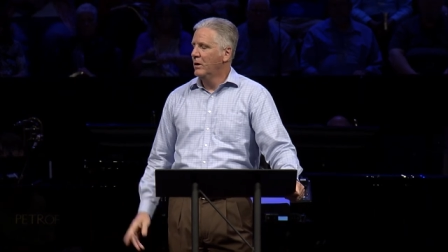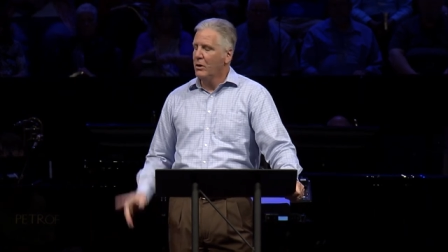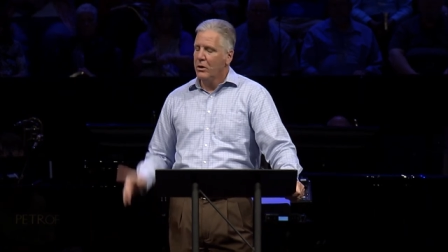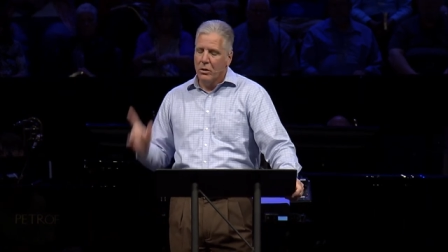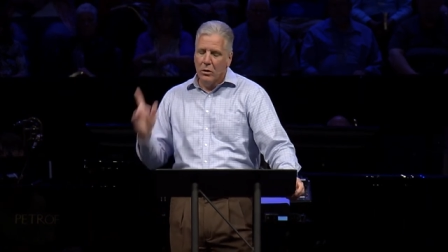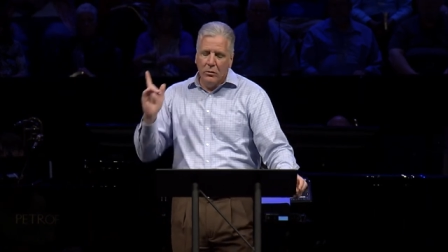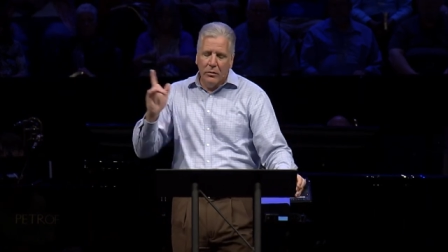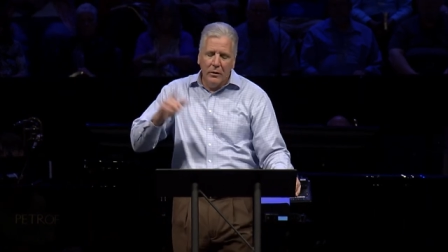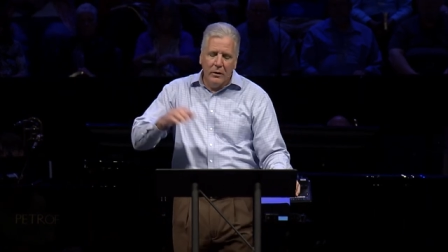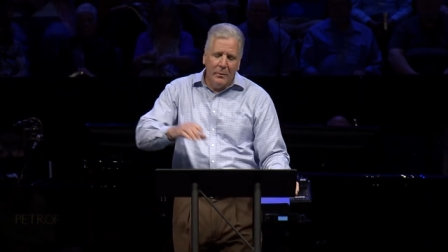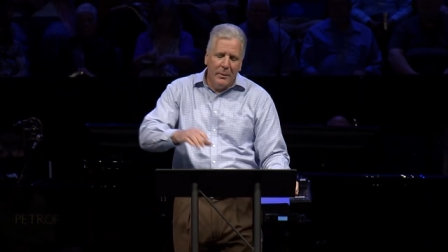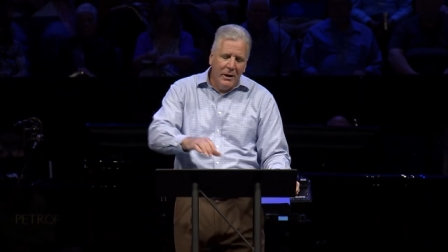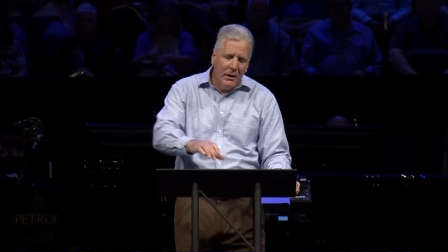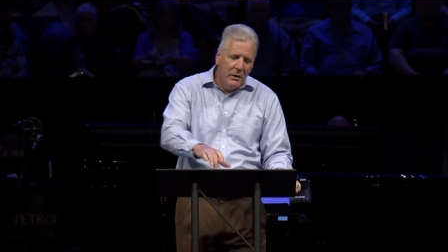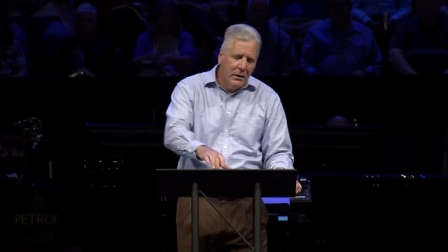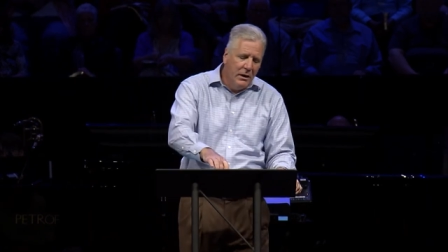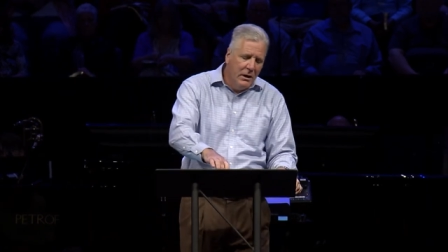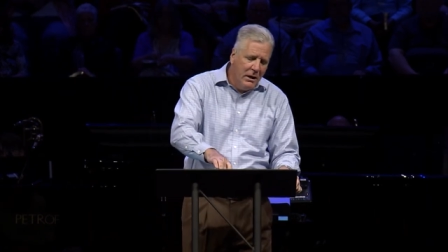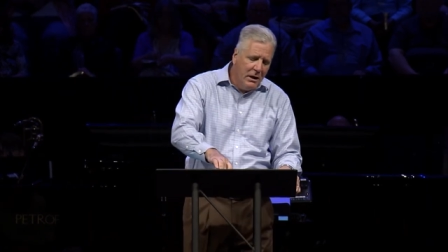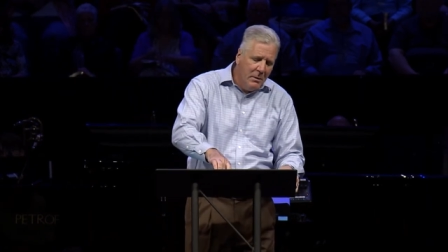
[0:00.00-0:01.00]
You think
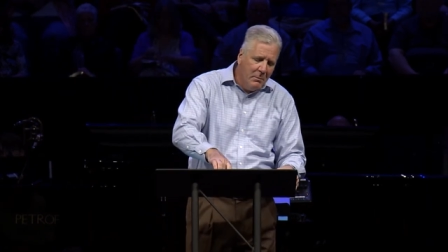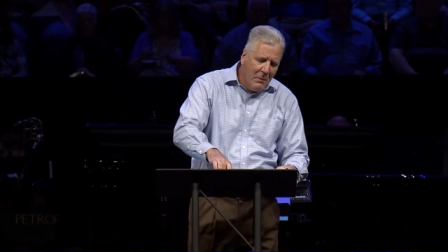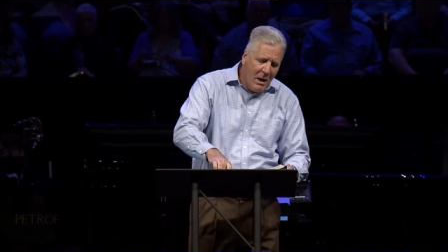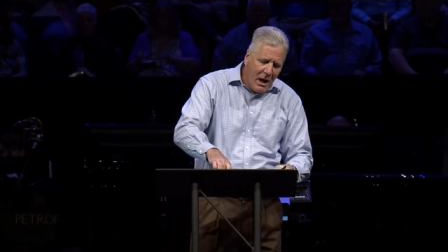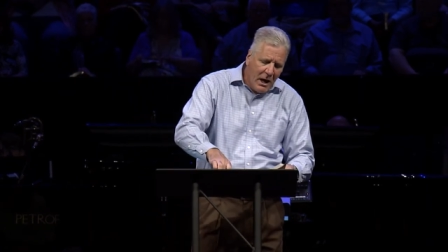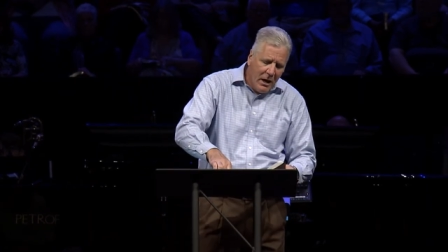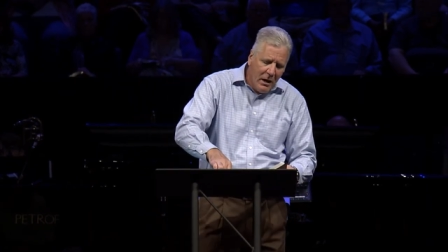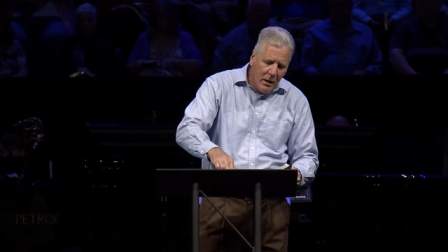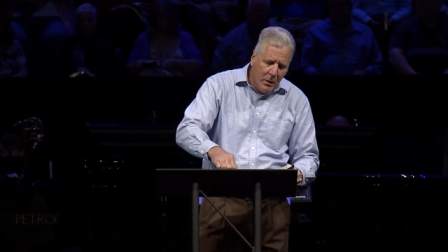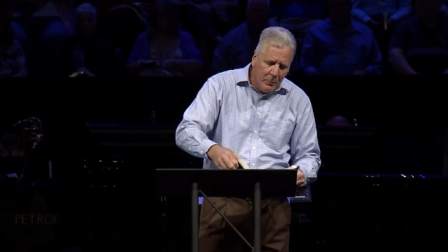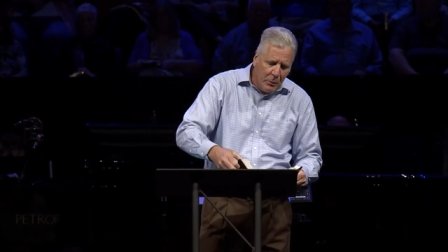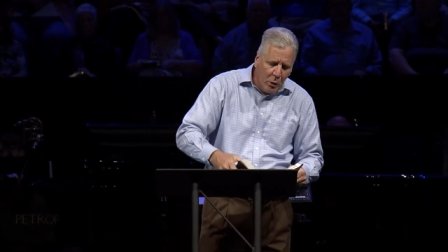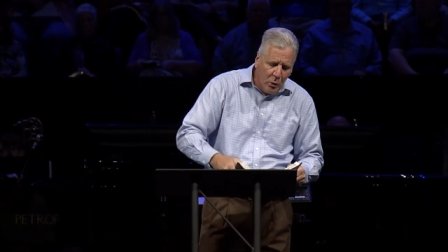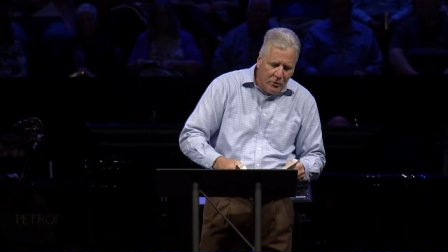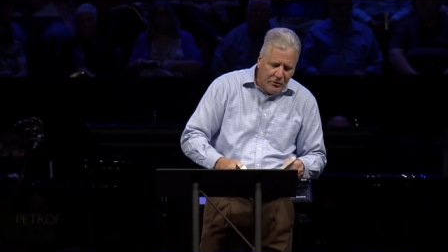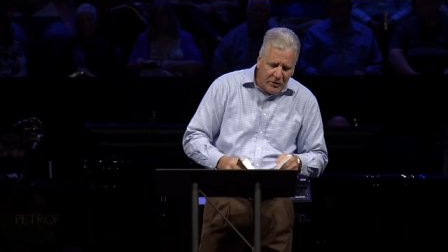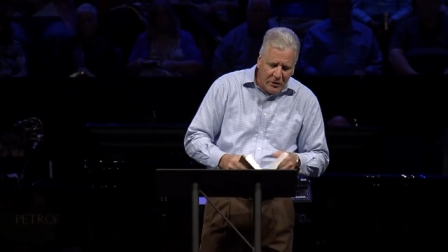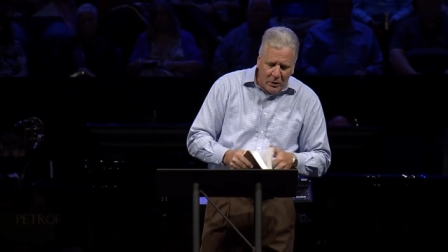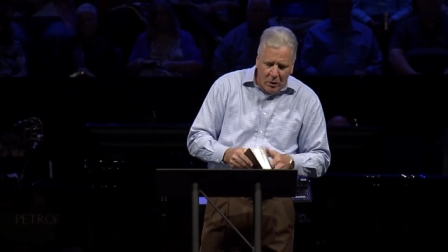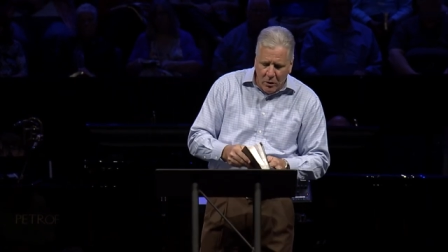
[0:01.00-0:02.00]
about Nehemiah
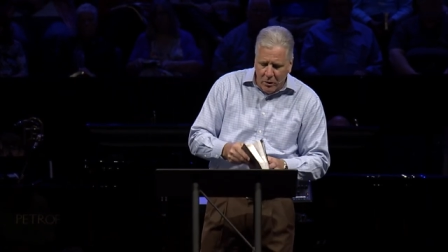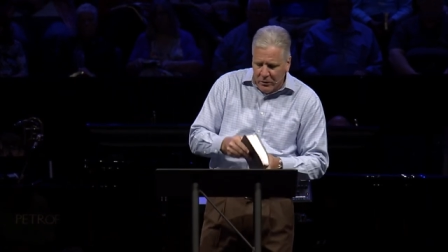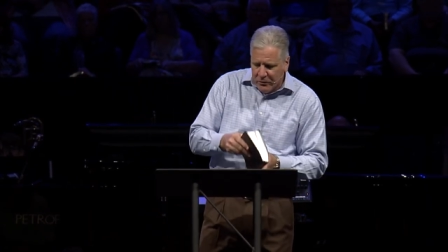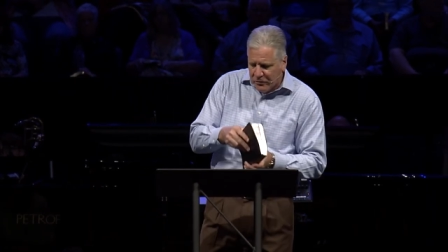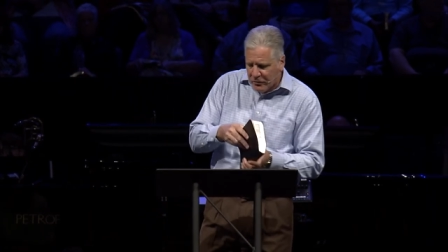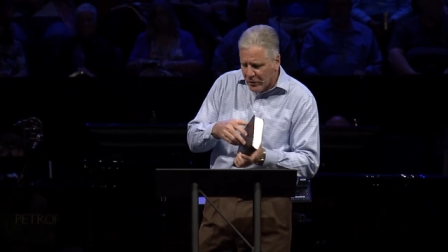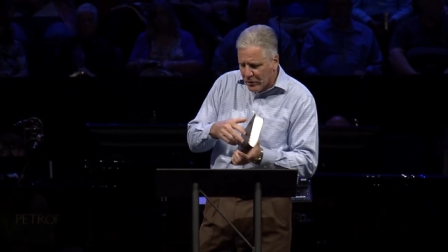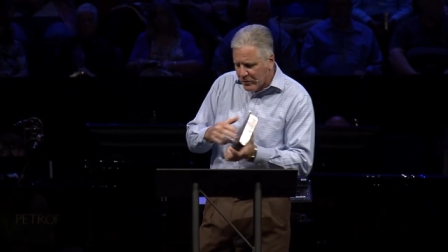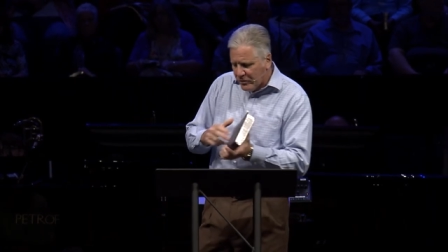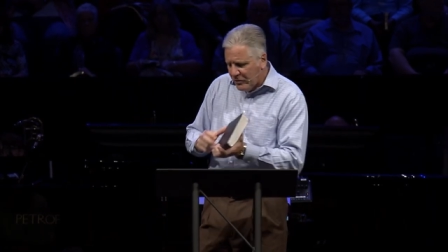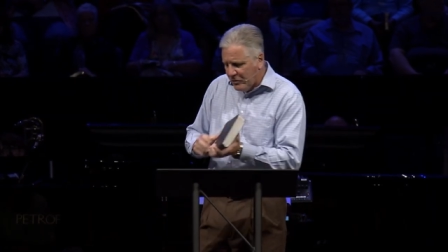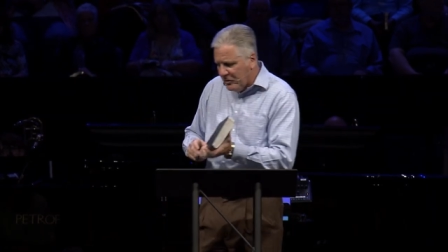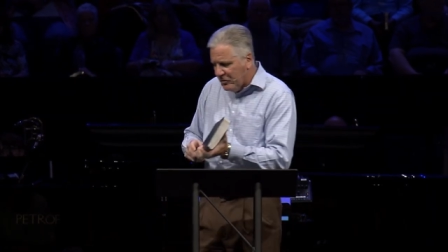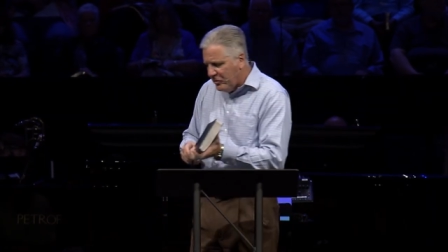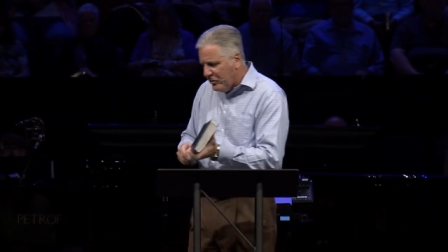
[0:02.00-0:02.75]
approaching Artaxerxes.